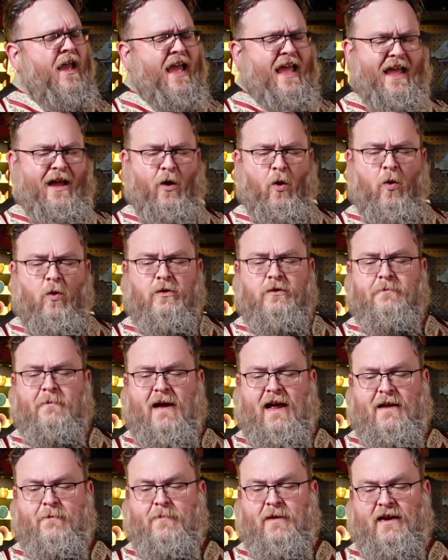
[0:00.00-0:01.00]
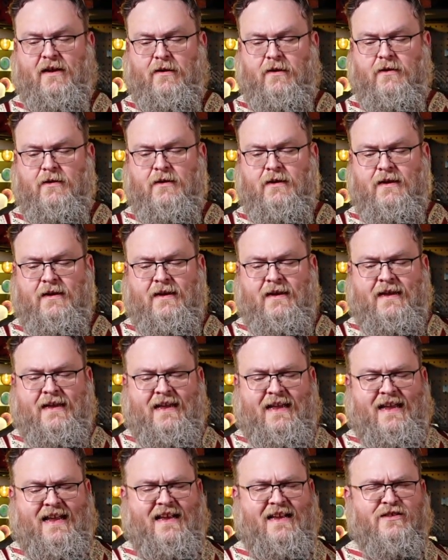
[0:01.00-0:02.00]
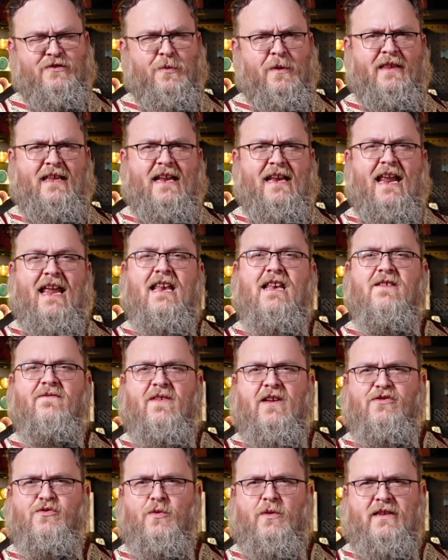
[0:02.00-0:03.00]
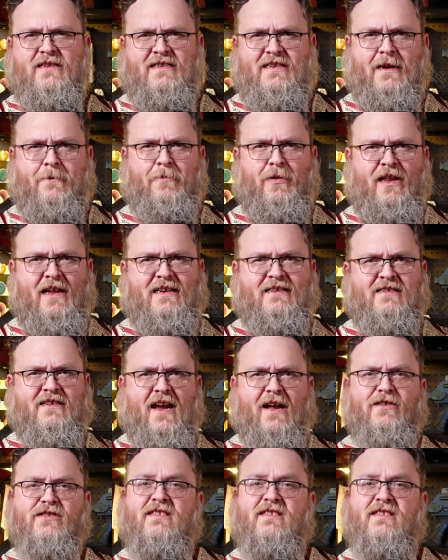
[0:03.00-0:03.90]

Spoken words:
A Hold My Beer is really an individualistic playstyle.